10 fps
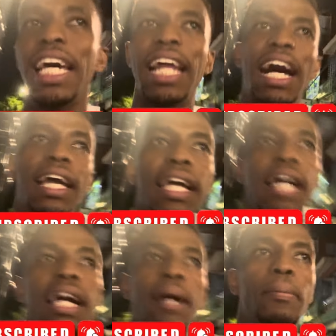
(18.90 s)
I
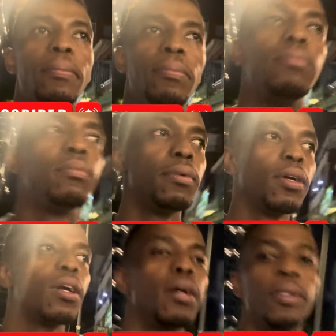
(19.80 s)
am
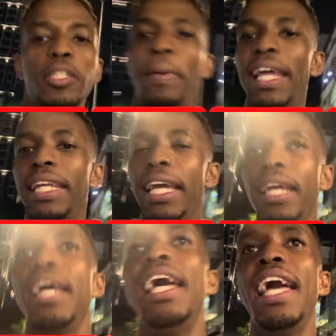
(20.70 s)
spending
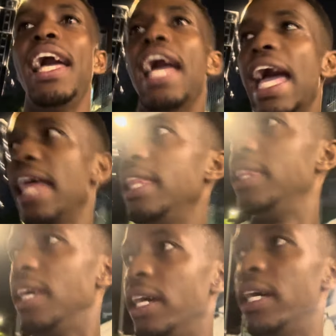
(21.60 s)

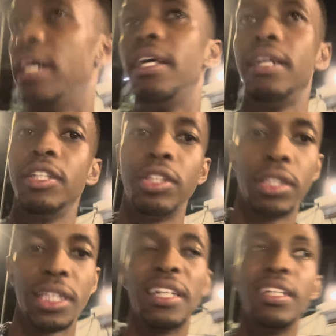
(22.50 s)
and
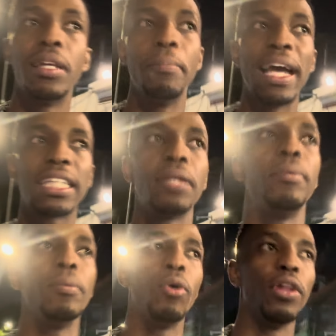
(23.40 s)
generally the
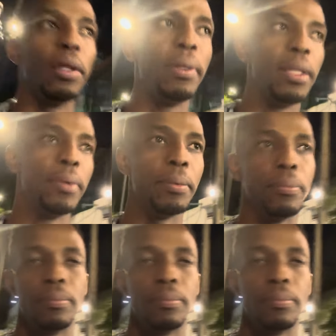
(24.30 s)
maximum or the minimum.